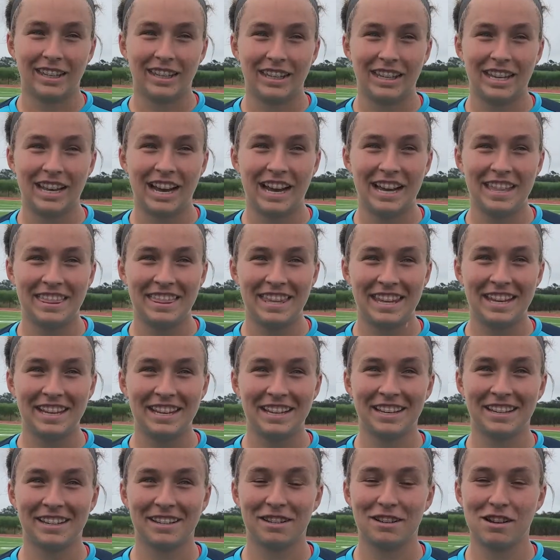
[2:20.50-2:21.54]
Yeah, I think
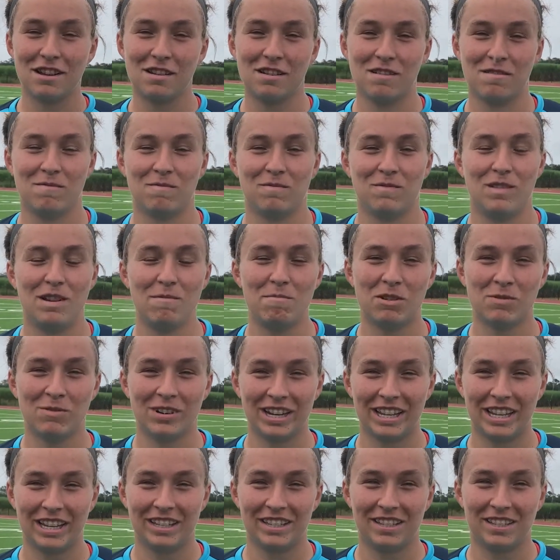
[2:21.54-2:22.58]
we've been
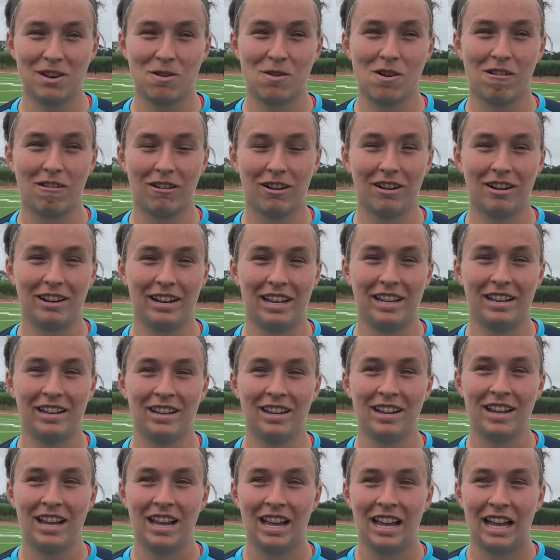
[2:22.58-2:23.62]
working so hard, and
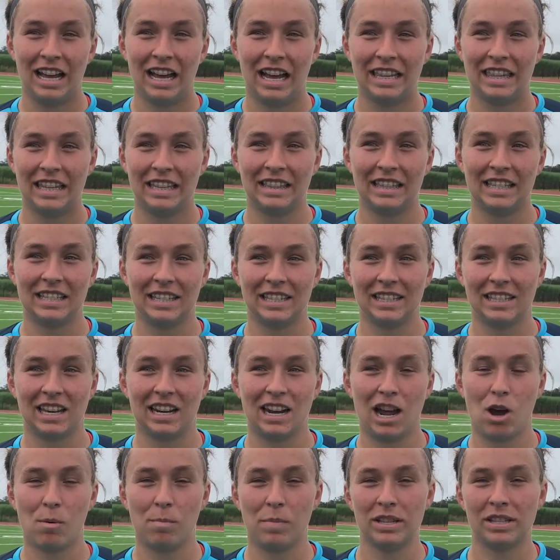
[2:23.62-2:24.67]
I think this is going
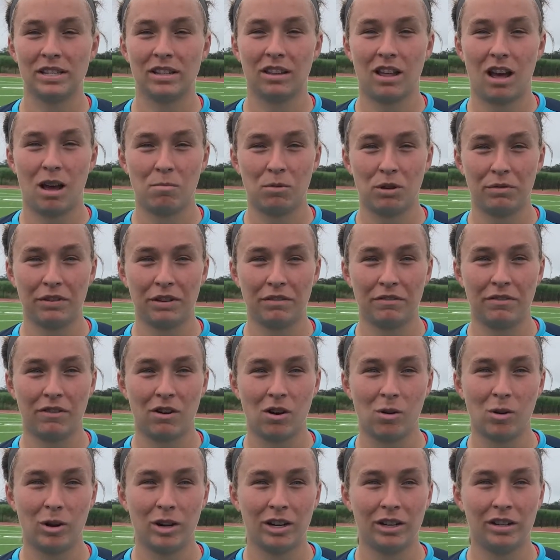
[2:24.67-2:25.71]
to help us a lot moving
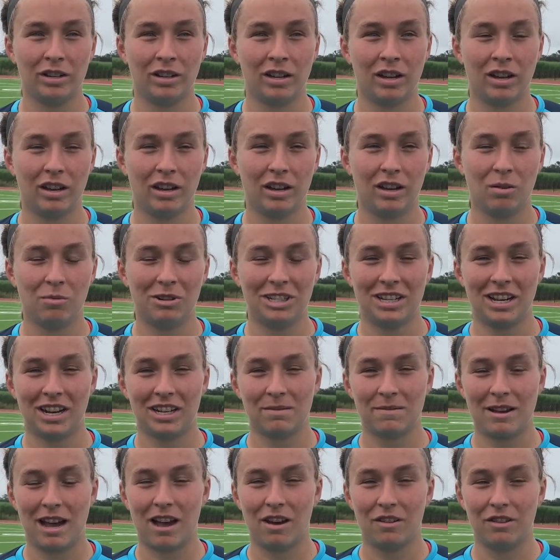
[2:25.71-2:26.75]
forward. We talked
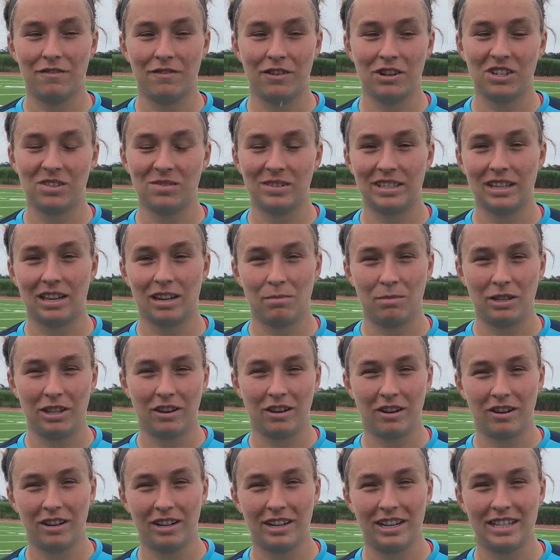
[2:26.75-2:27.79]
about how the first one's going to be the
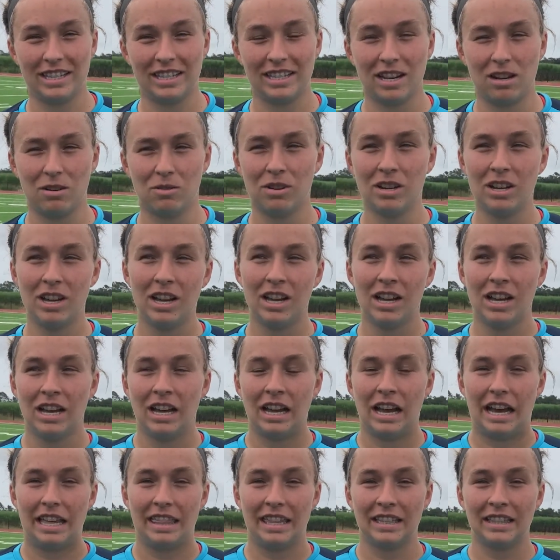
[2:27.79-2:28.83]
hardest, so
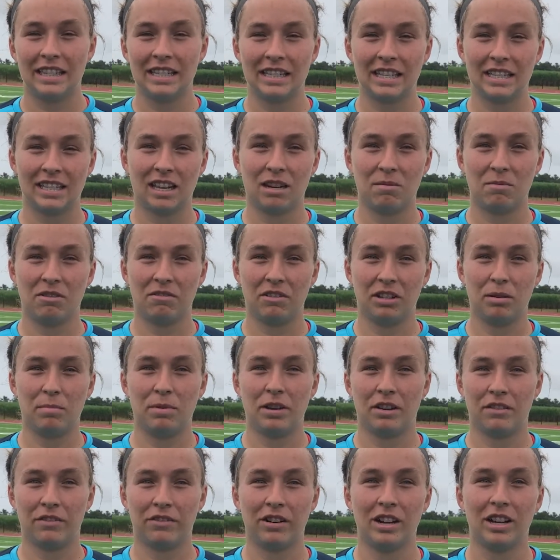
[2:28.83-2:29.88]
I think this is going to be really
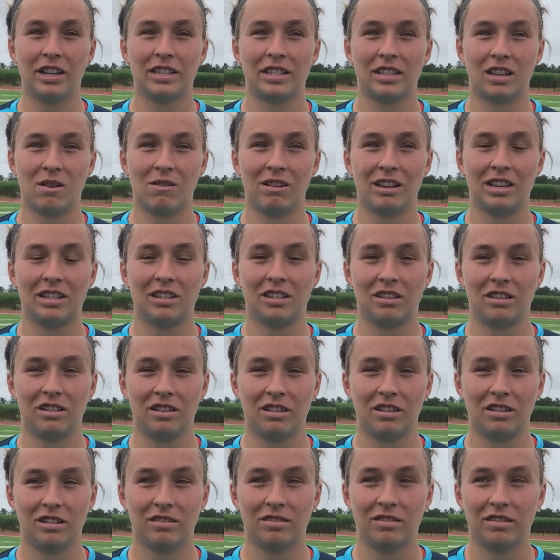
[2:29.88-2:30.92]
big for us going into
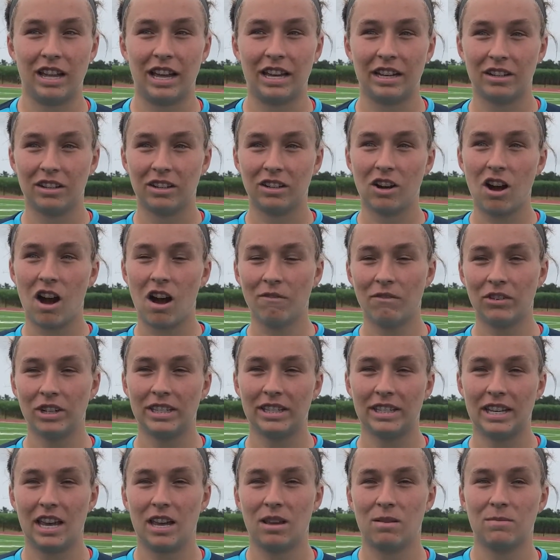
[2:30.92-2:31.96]
the like conference
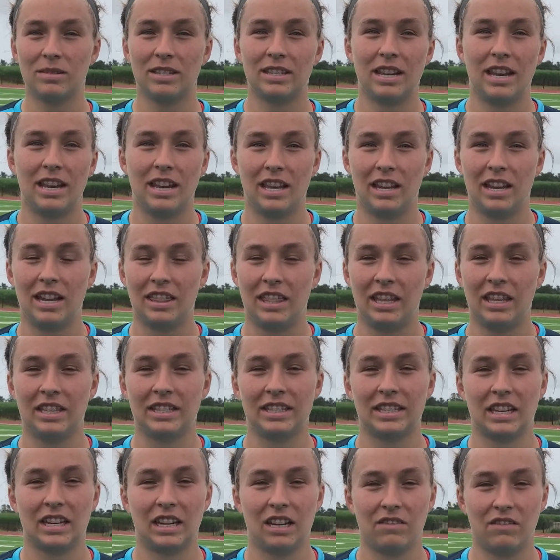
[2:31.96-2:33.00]
games, and I think
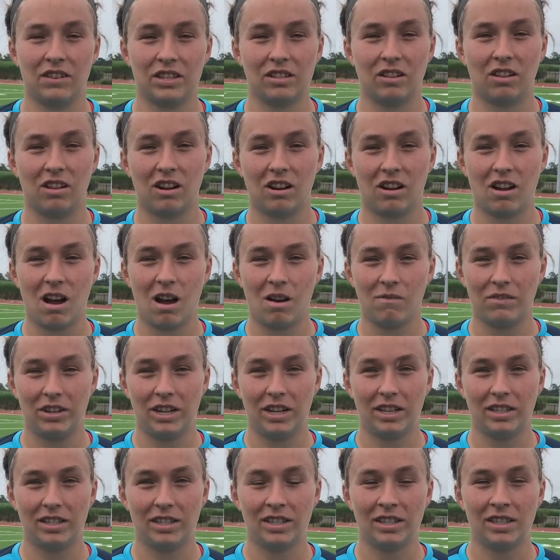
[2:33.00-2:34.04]
it's going to give us a lot of
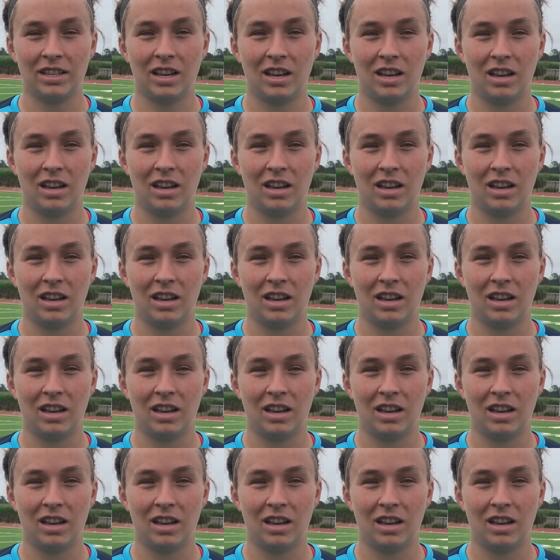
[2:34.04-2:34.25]
confidence.